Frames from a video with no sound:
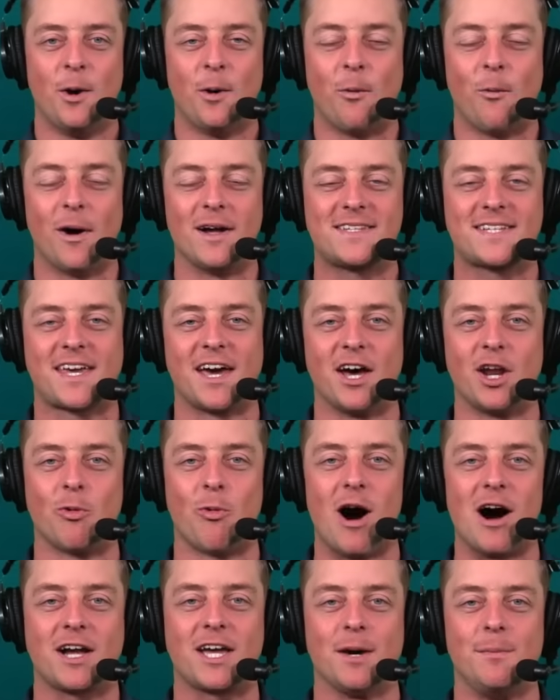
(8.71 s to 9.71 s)
What's good?
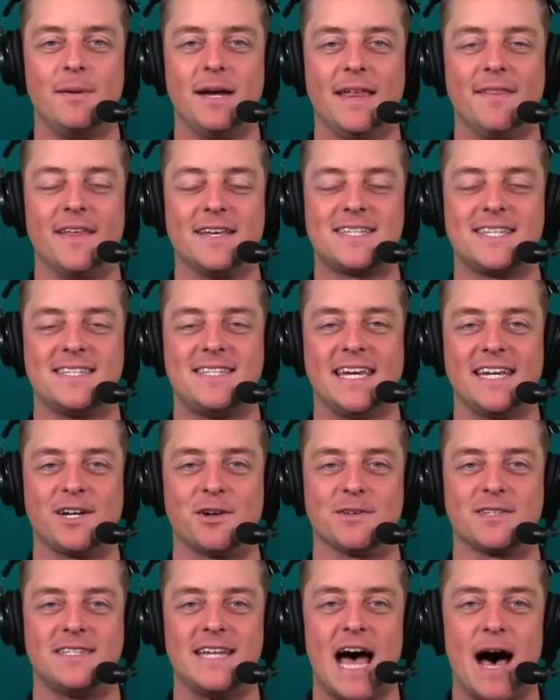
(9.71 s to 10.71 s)
Welcome in. This is
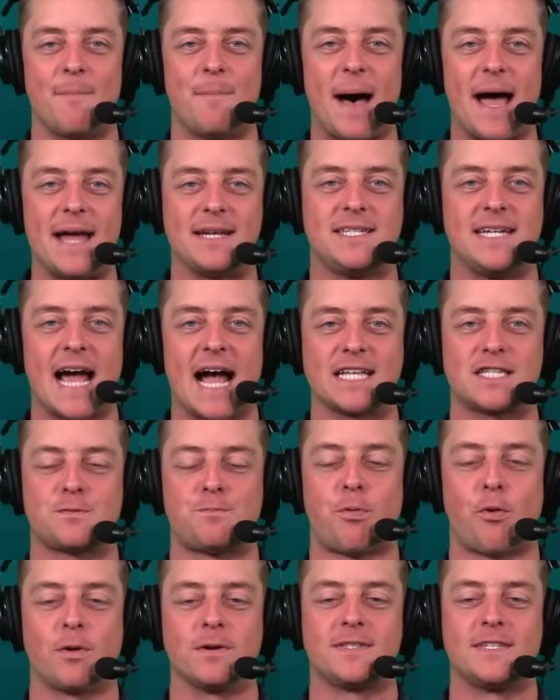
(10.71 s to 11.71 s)
Eagles Now by Chat
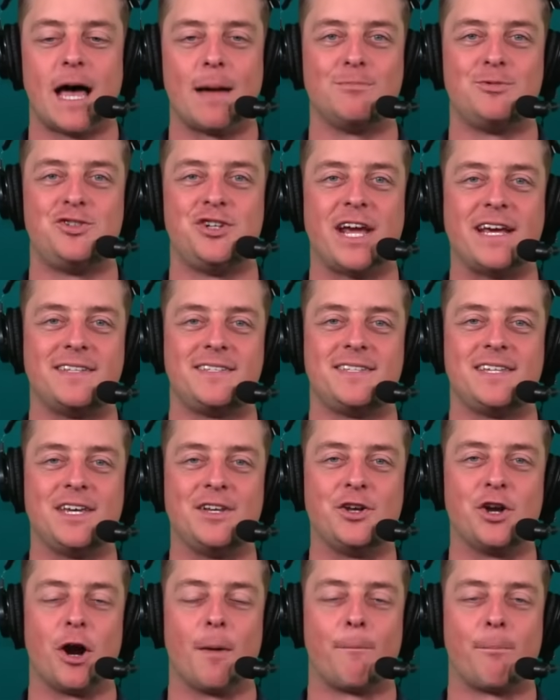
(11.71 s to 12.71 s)
Sports. I'm Chase
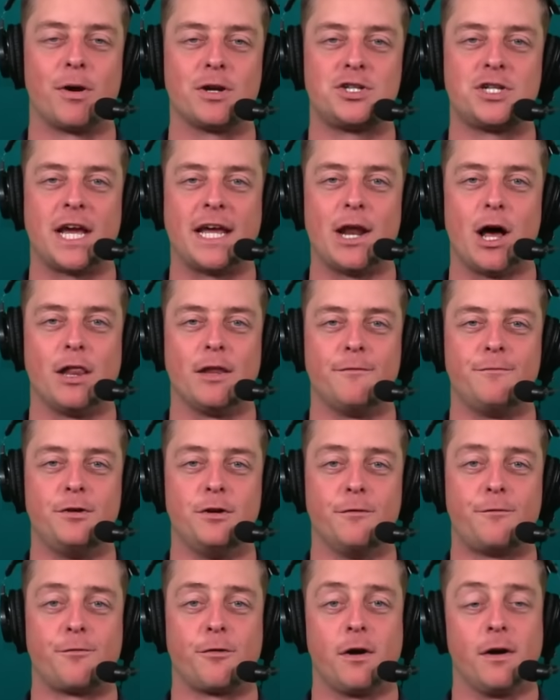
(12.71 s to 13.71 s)
Sr. Appreciate all of
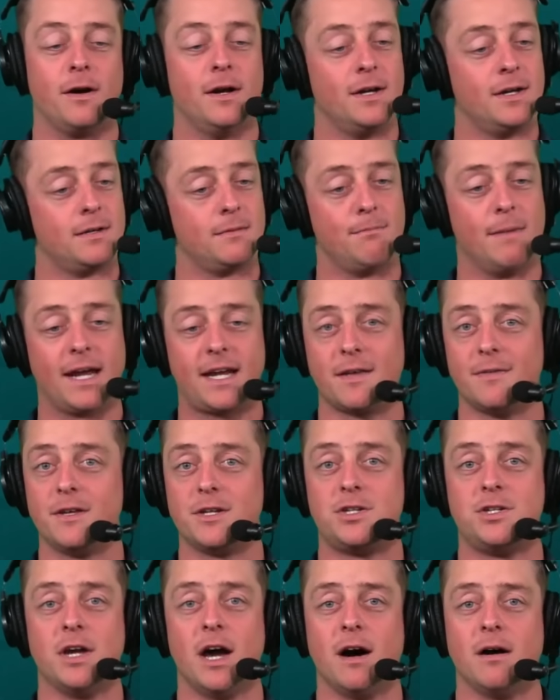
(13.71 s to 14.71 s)
you for making the
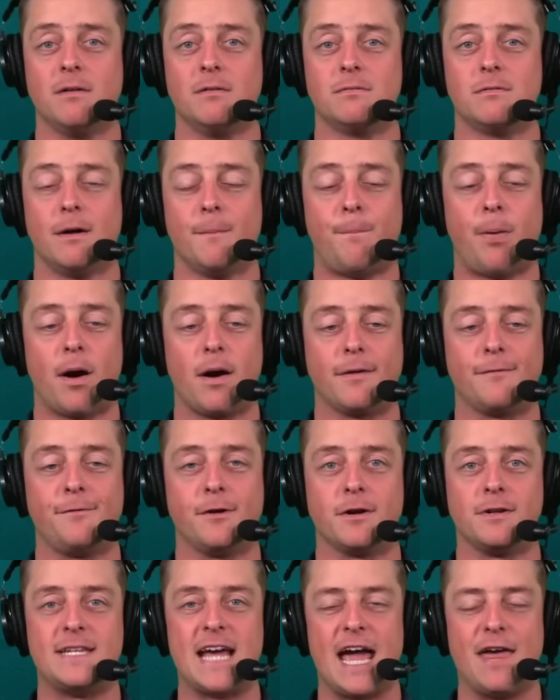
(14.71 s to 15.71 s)
show a part of
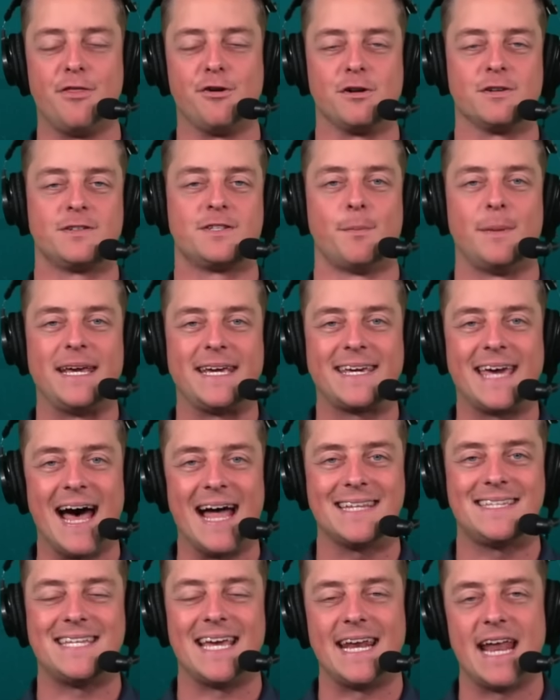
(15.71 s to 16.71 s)
your day. There are so many
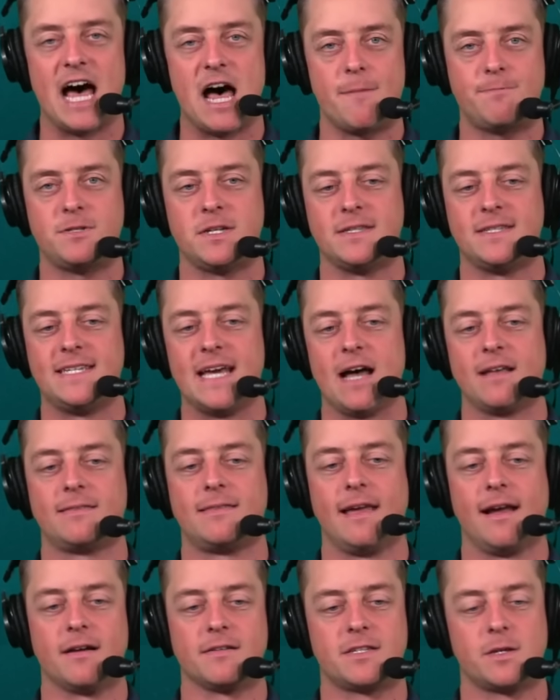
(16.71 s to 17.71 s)
content options out
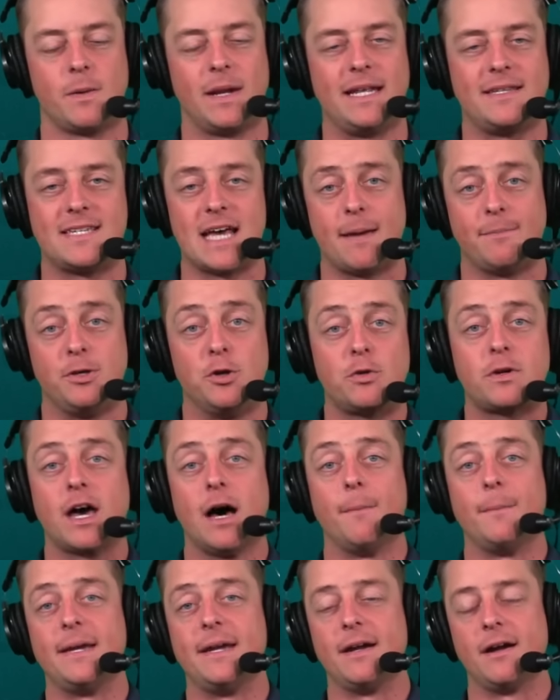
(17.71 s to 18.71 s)
there, so anytime you
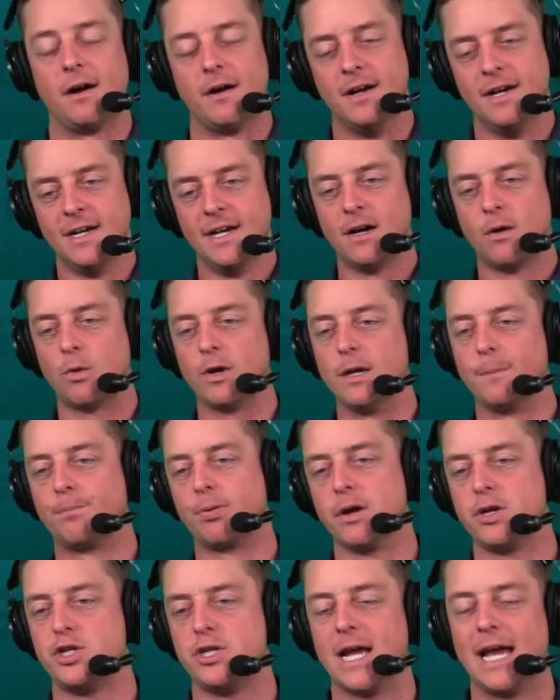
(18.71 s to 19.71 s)
come here, we
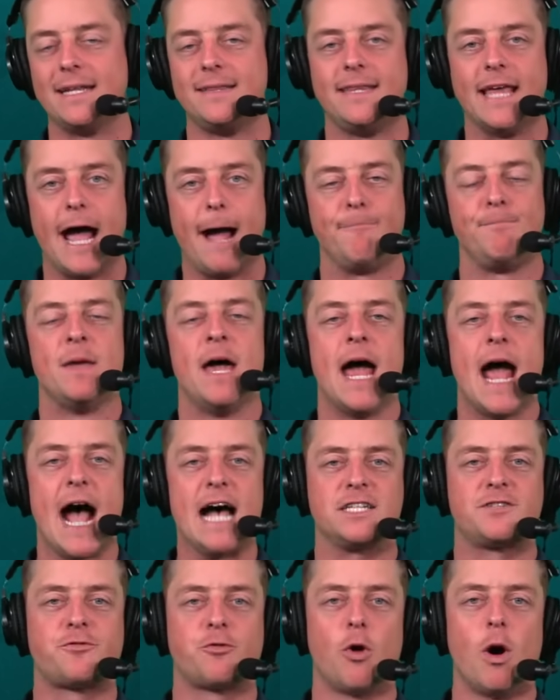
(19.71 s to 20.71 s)
appreciate that.
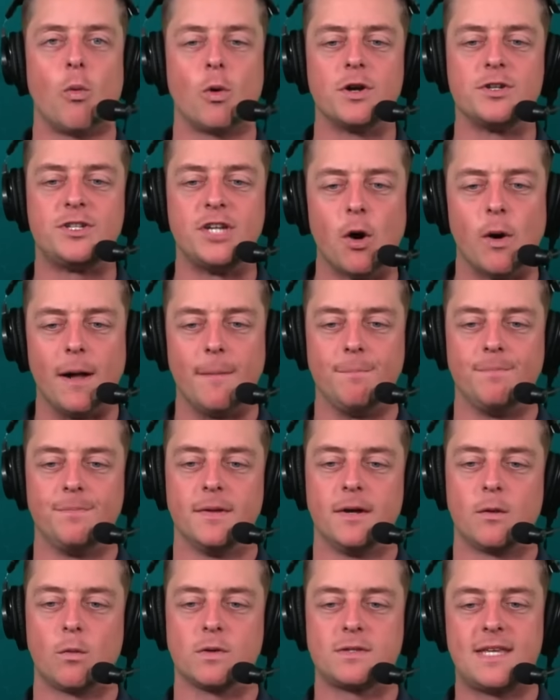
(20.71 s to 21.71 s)
As for what we're doing,
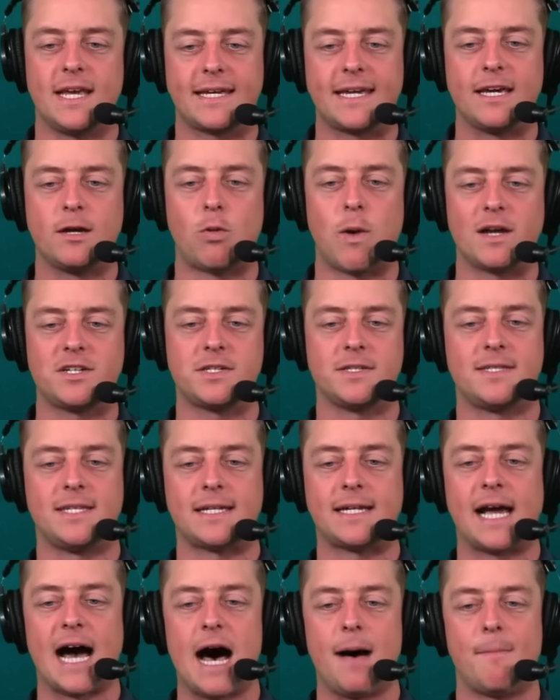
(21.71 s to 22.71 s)
we're taking questions
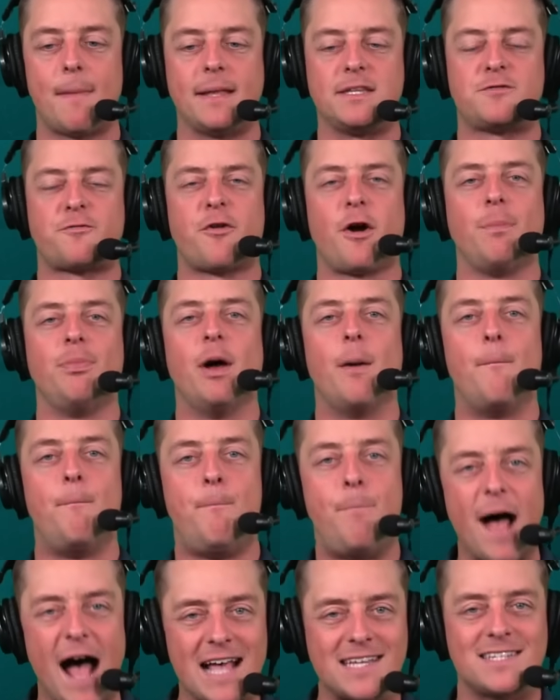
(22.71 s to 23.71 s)
and comments from the
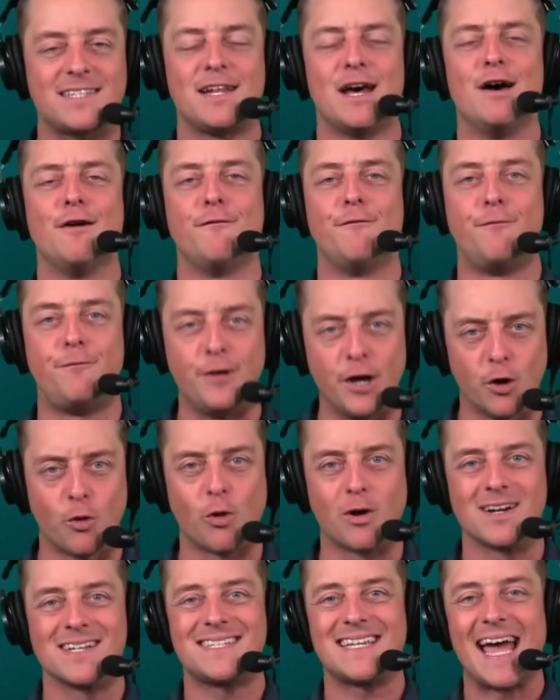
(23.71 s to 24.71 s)
best
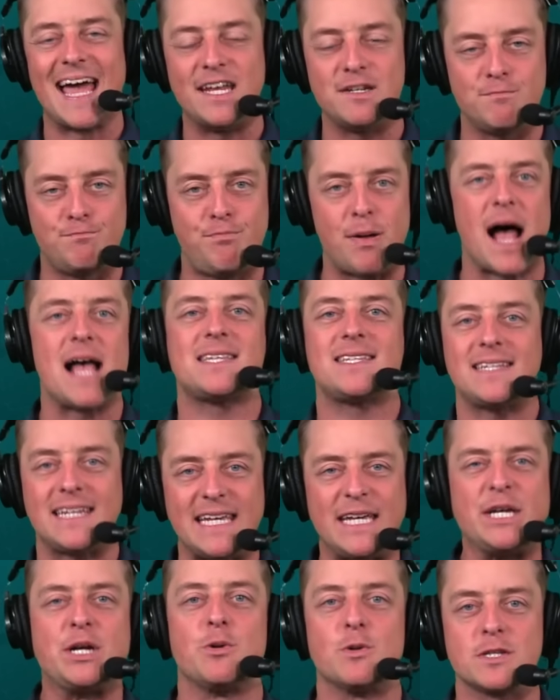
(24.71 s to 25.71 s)
viewers and best
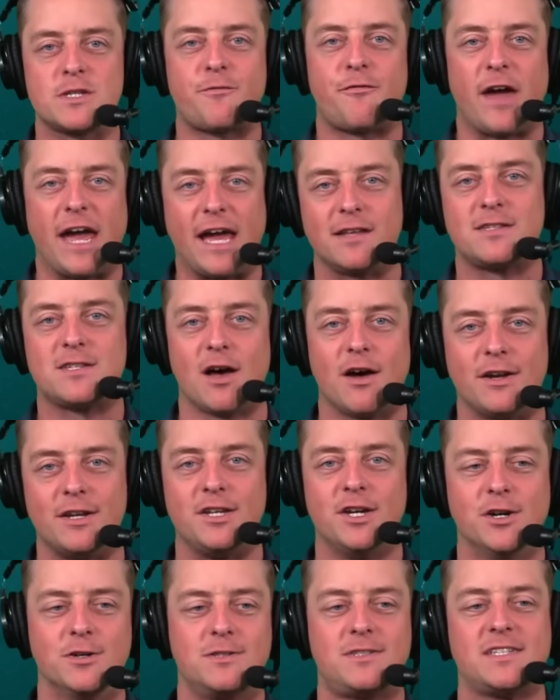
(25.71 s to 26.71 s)
Eagles fans on
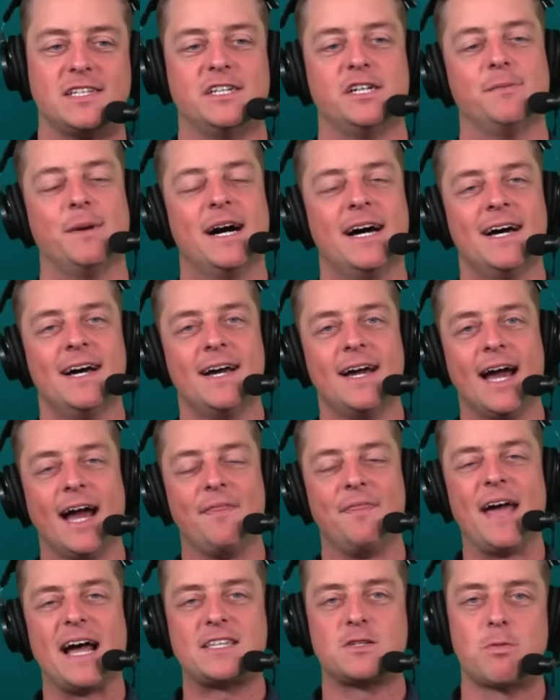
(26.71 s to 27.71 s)
YouTube,
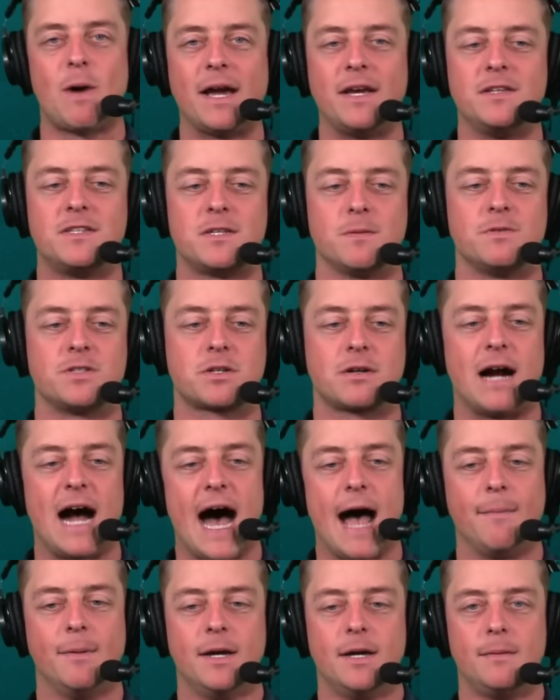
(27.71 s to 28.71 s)
and that's why you
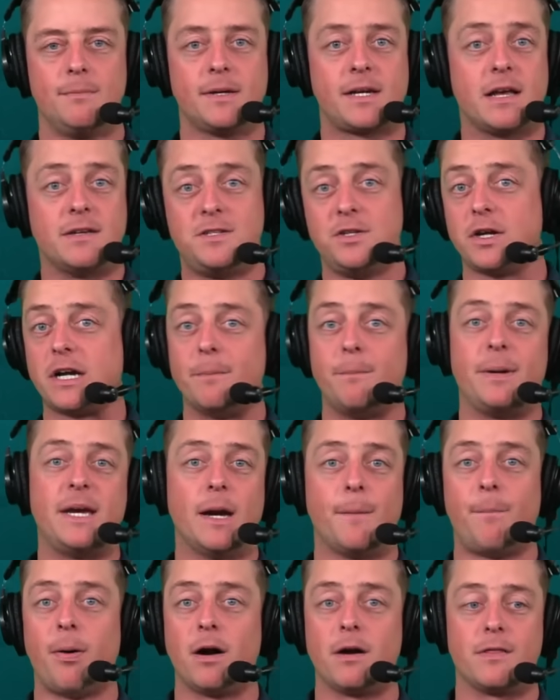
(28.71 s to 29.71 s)
subscribe, because you can be
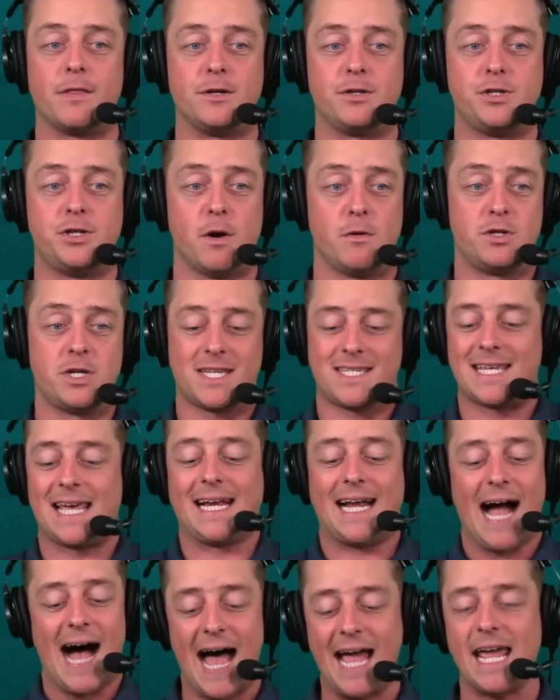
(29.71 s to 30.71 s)
a part of the show just
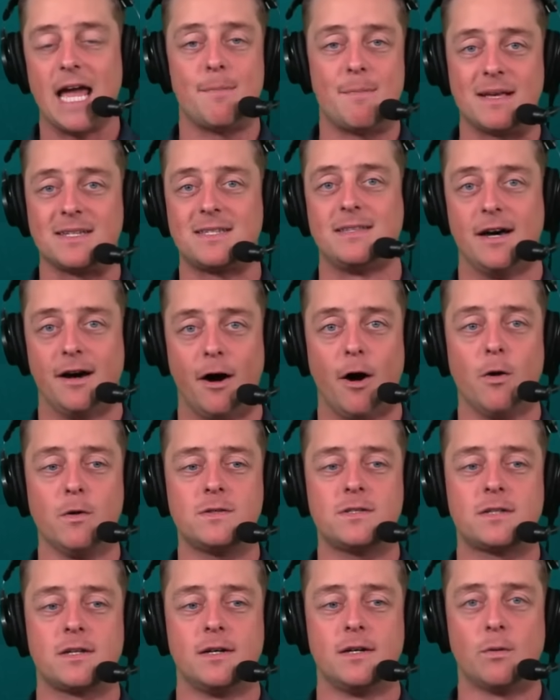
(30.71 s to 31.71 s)
like I am as the
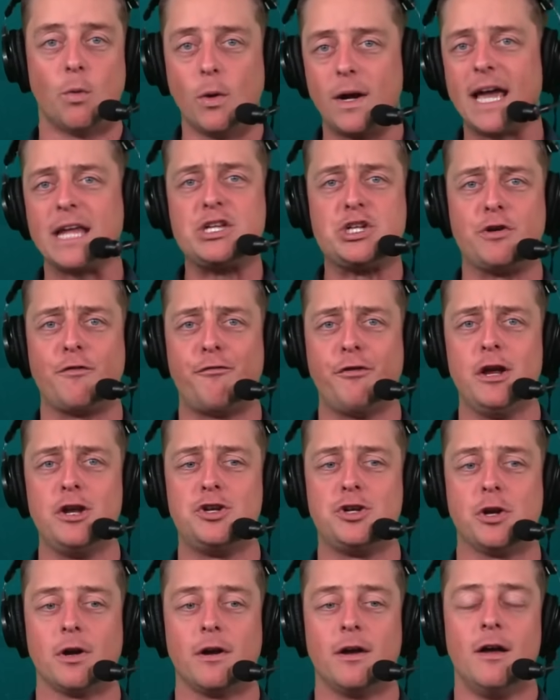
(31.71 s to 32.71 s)
host. We'll get you
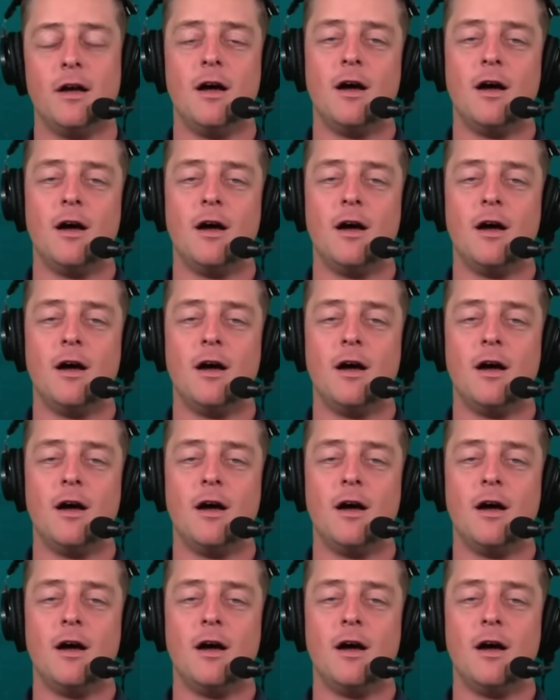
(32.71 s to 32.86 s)
featured.